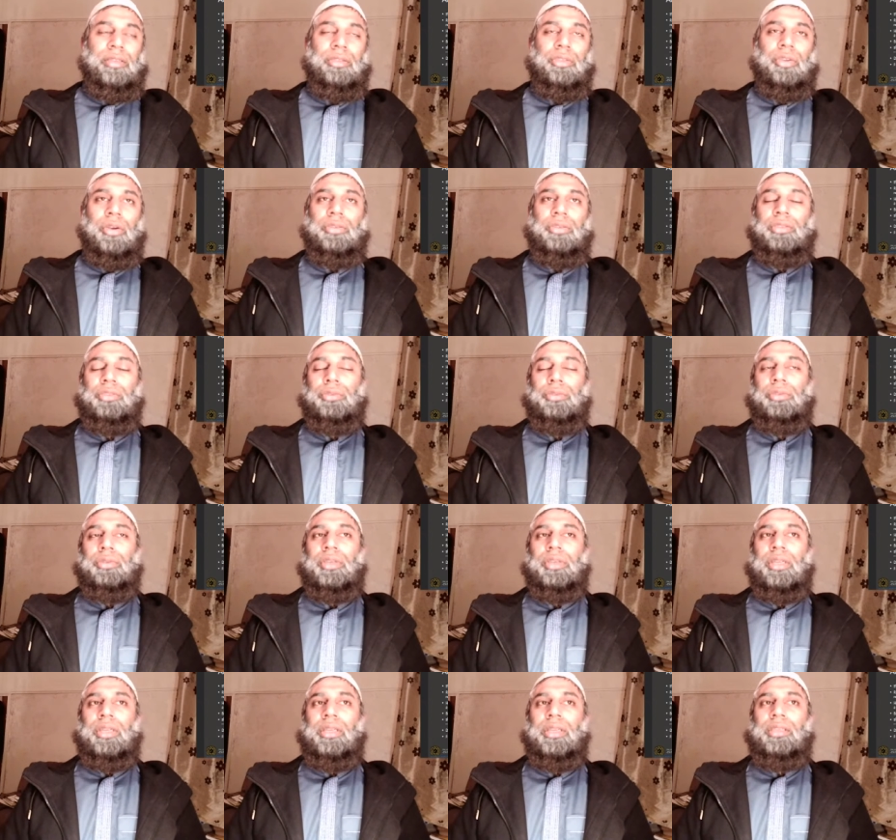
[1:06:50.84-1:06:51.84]

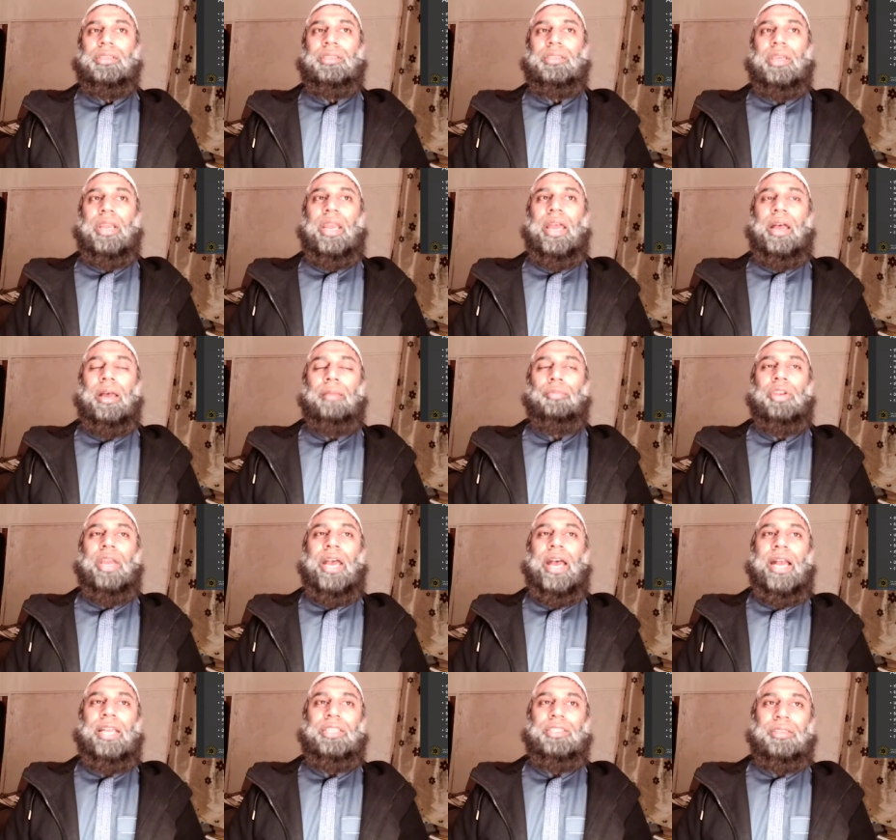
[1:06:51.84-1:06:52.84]
Dr. Salah Abul
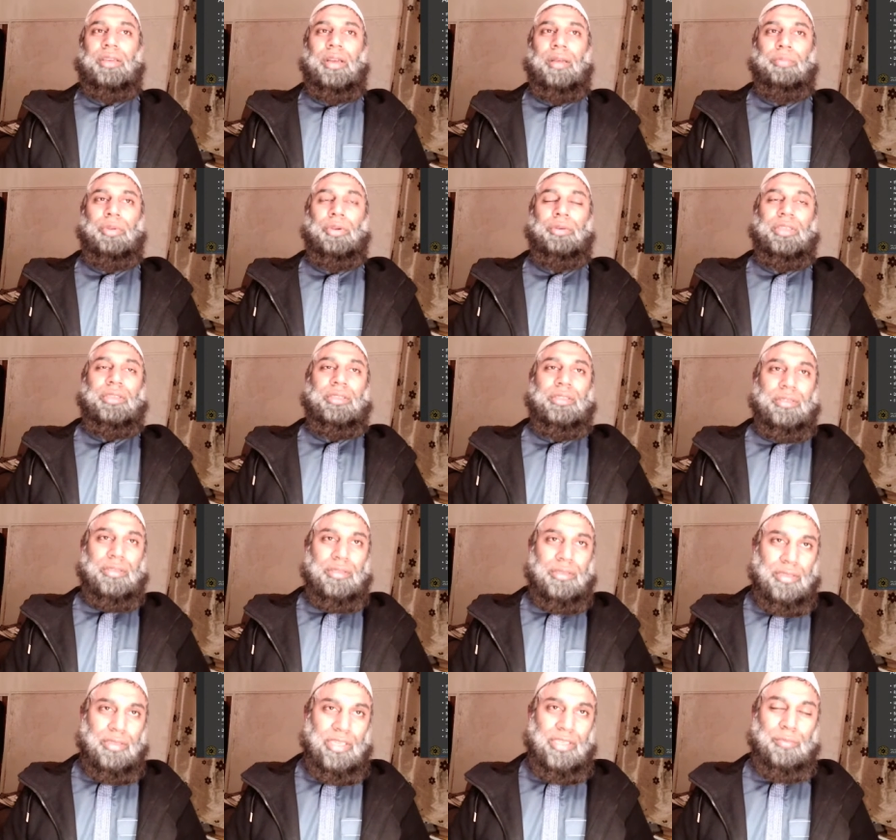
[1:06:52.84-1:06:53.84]
Hajj uploaded
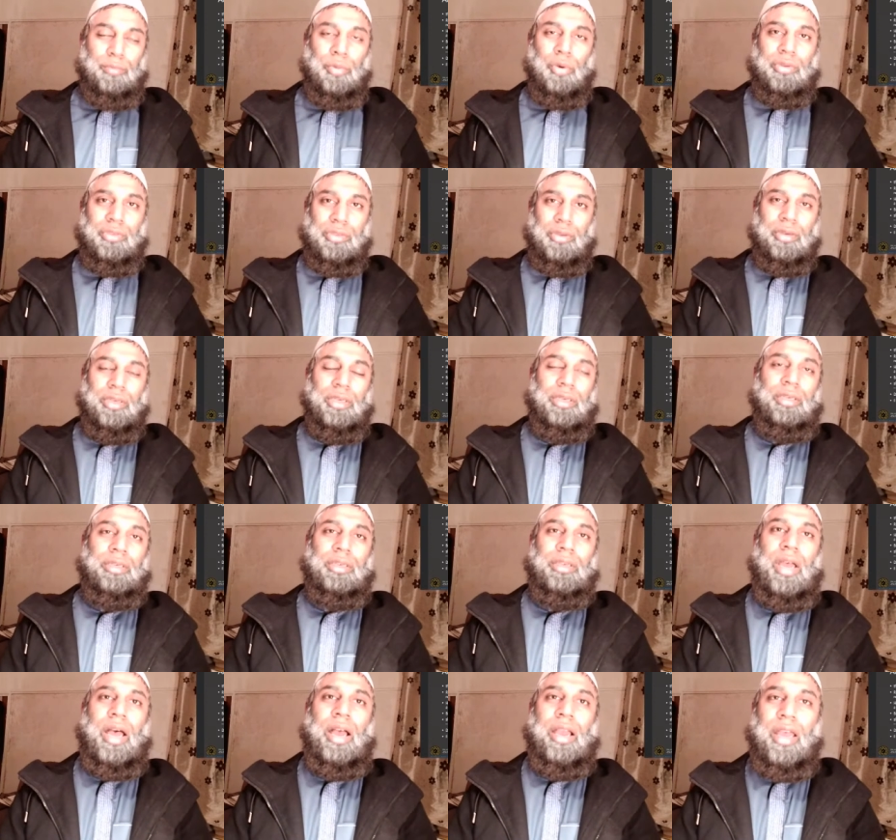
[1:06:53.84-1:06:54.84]
his books
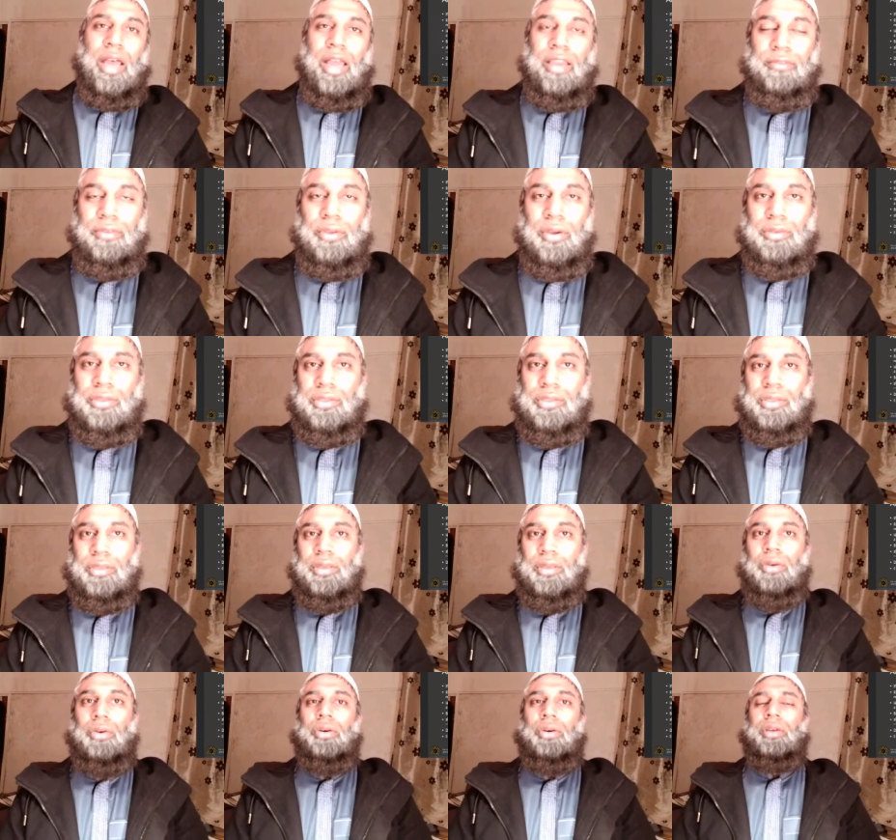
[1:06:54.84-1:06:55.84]
on
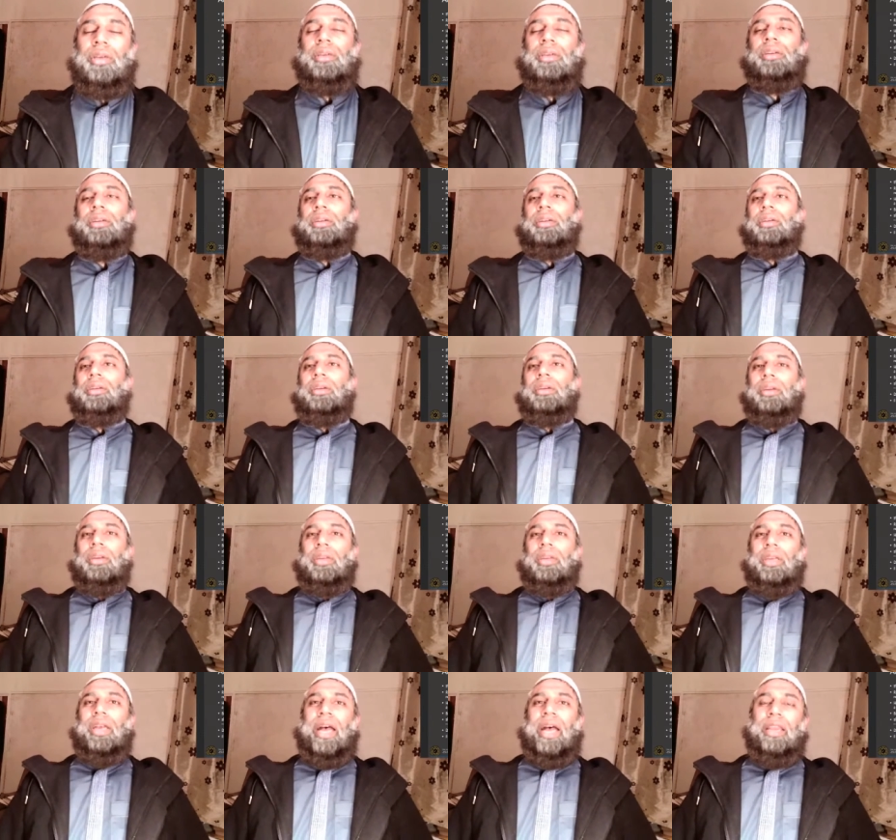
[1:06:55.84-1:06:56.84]
archive.org,
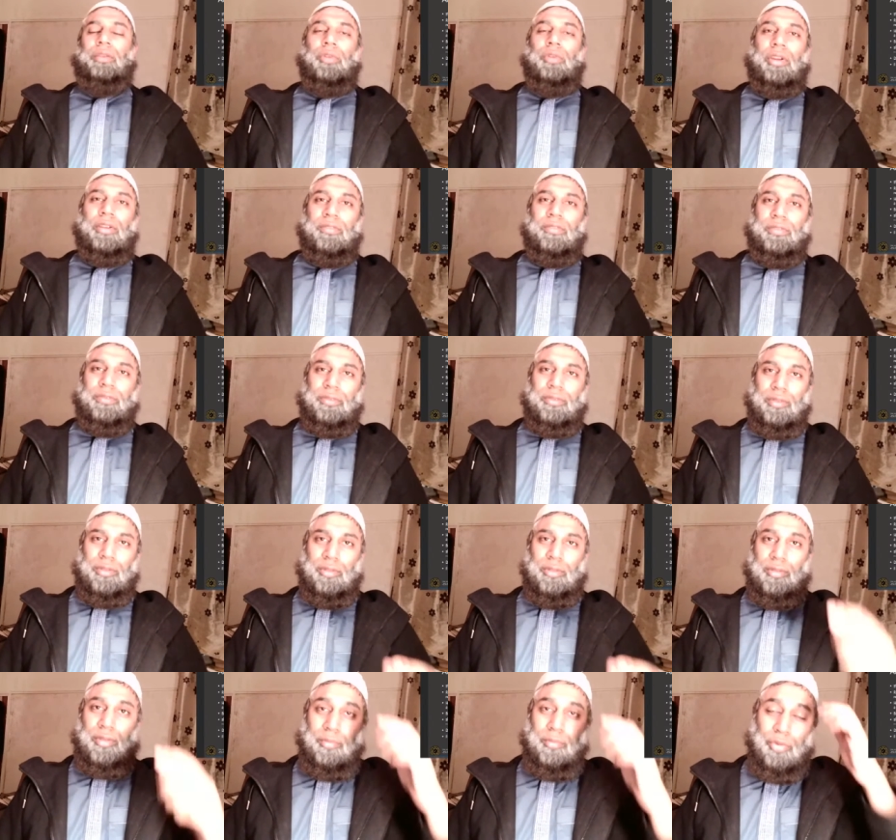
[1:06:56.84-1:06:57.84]
and one of
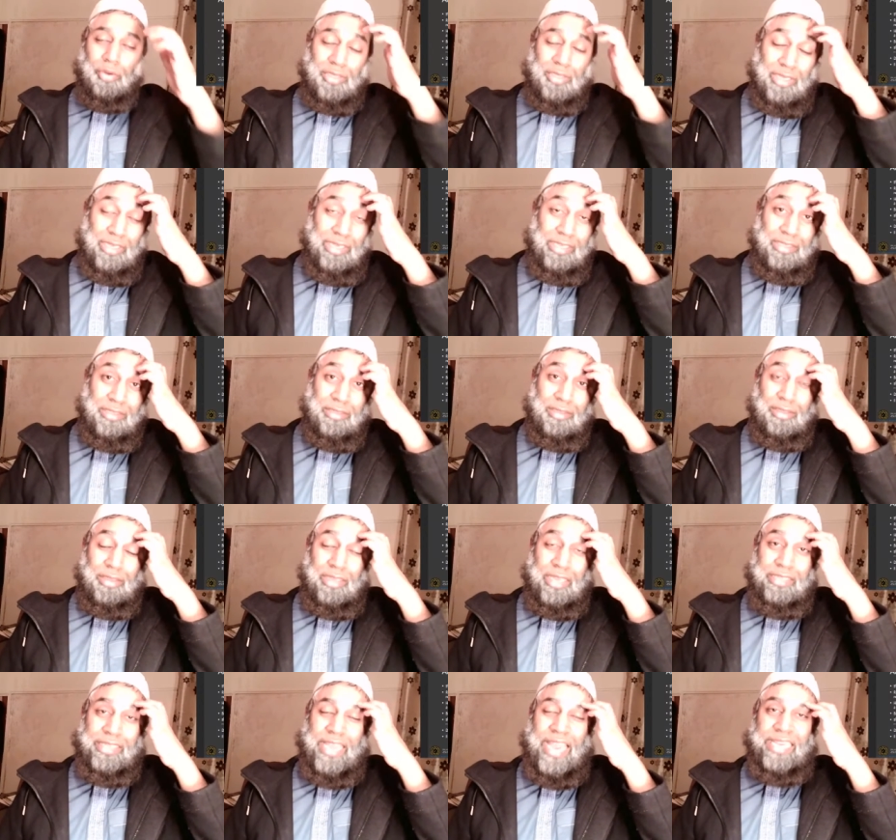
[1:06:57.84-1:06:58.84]
the books is
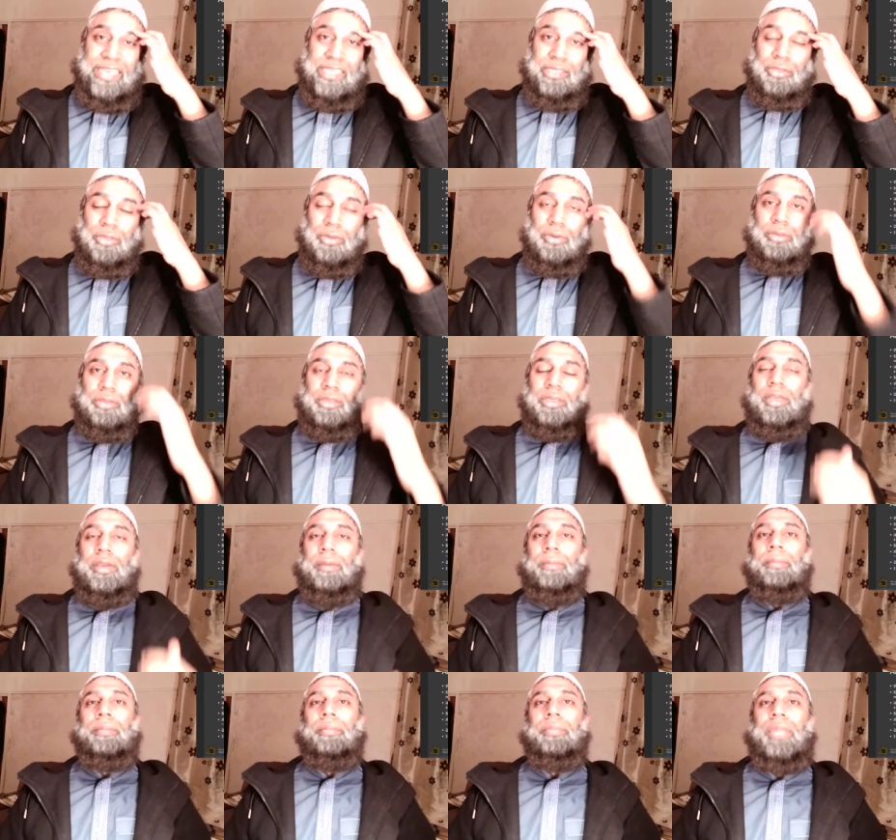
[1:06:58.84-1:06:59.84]
his edit on
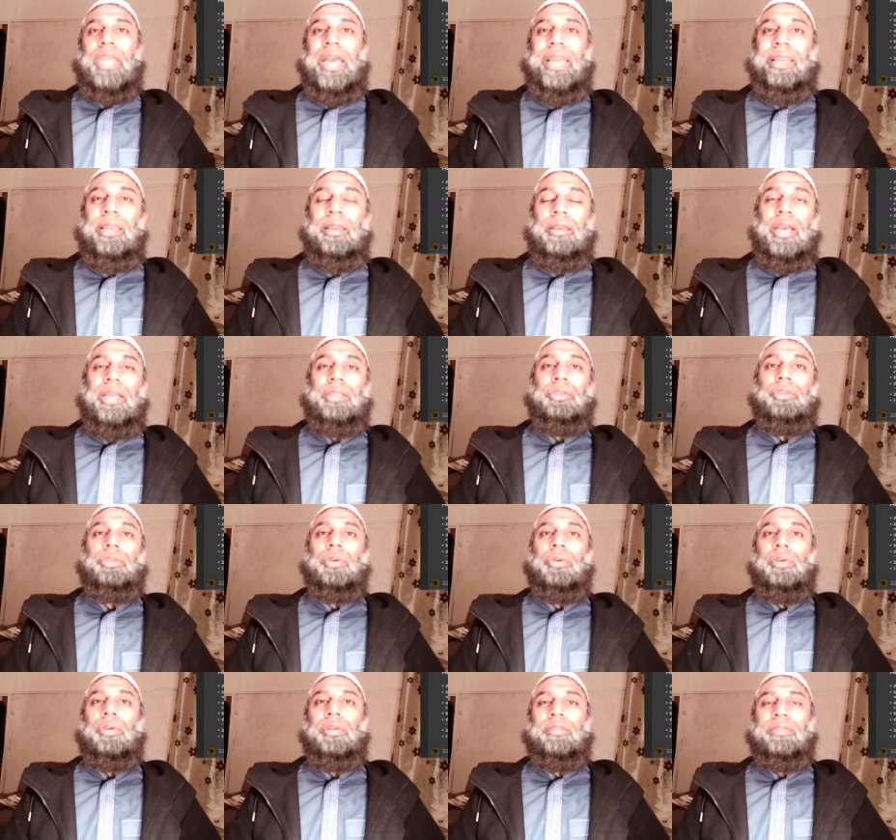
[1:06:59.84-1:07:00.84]

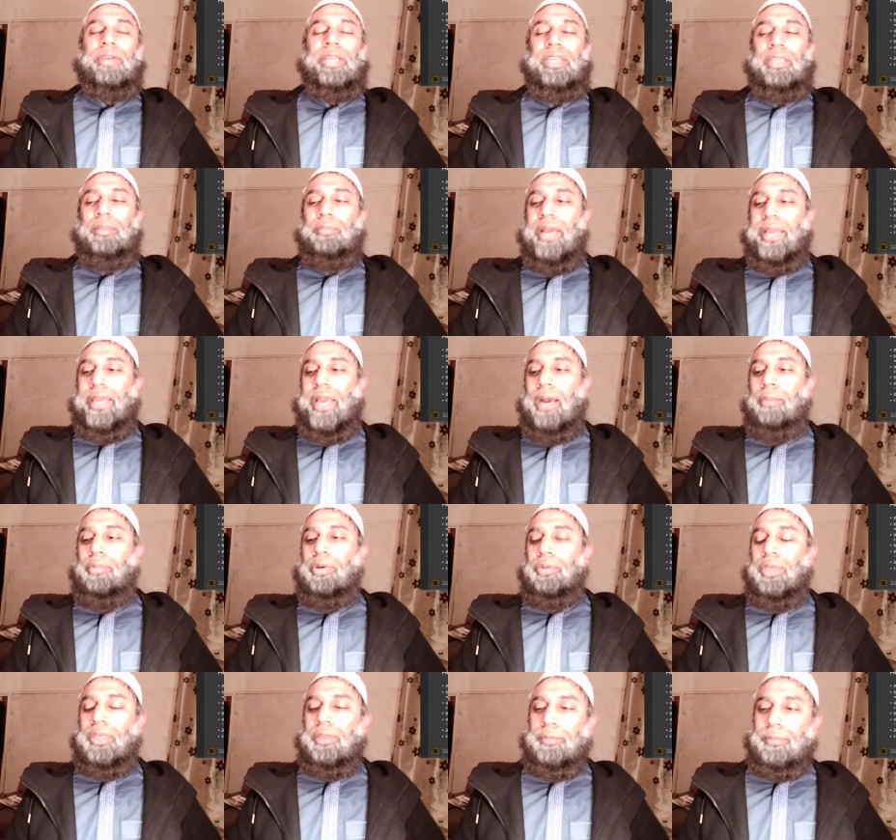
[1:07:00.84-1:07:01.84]
Ad-Durr al-Farid by
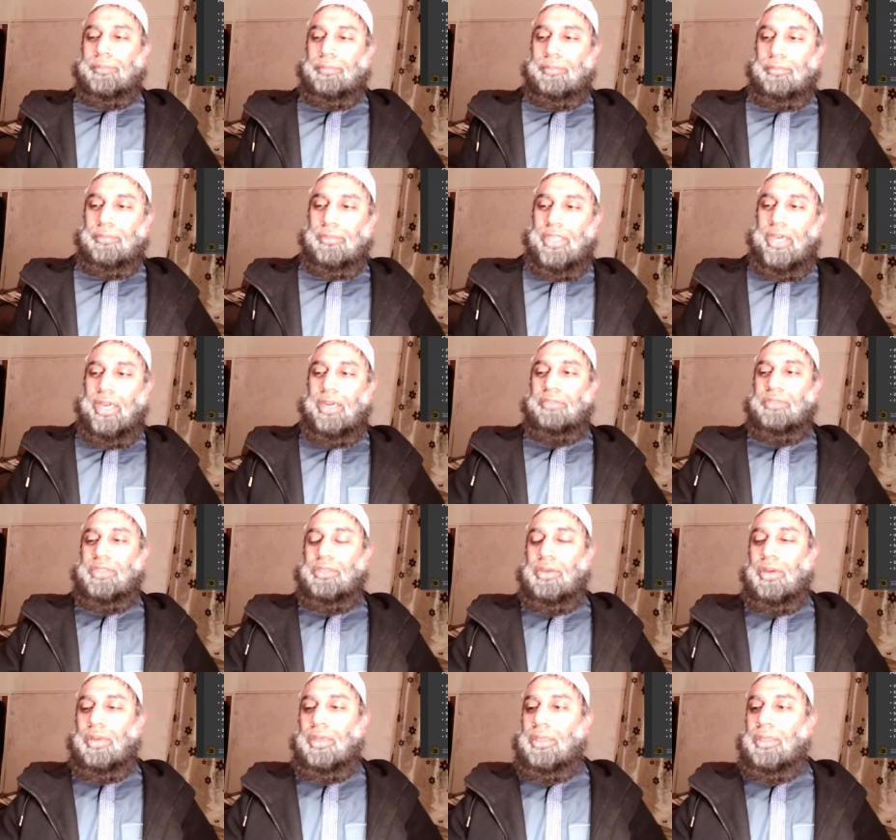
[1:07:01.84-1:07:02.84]
Hamawi, the
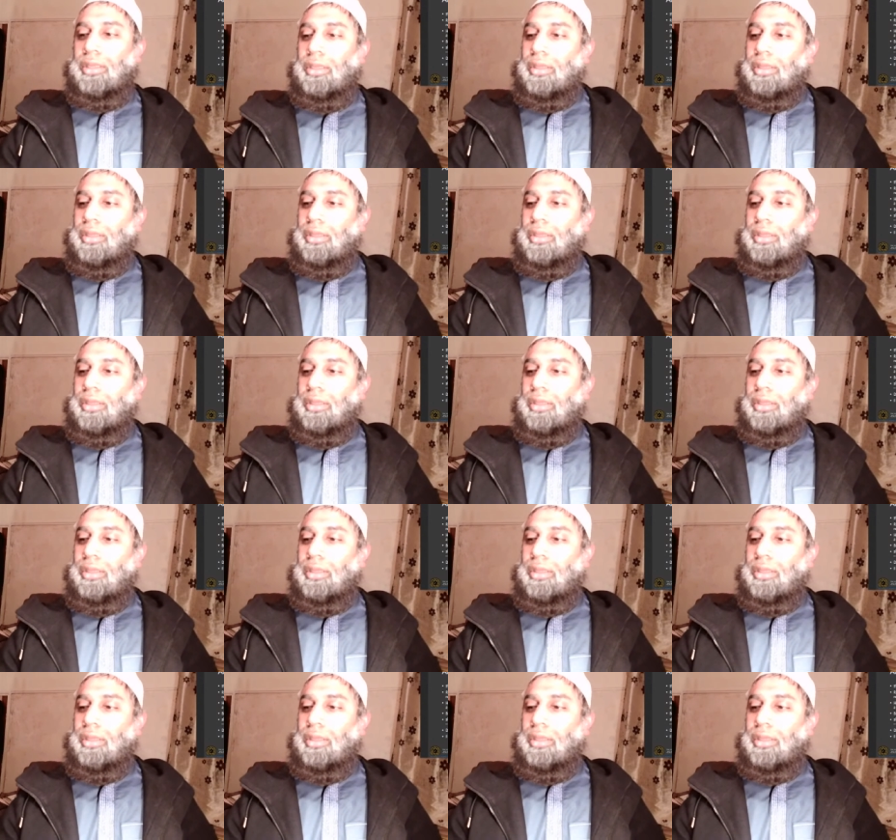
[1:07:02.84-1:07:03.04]
Hanafi scholar.